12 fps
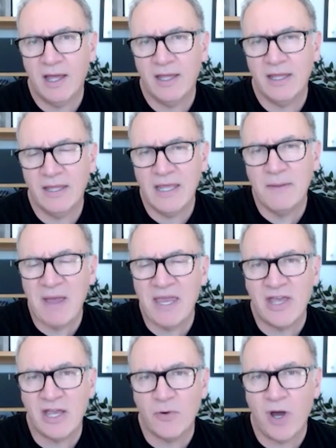It
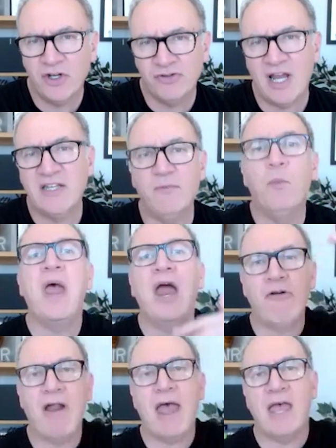makes that quite attractive.
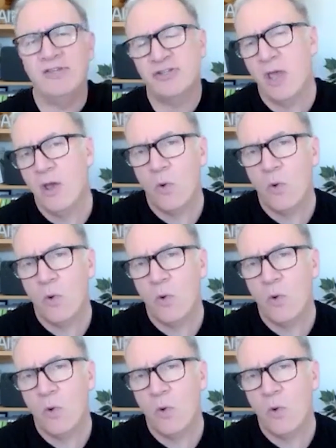Whereas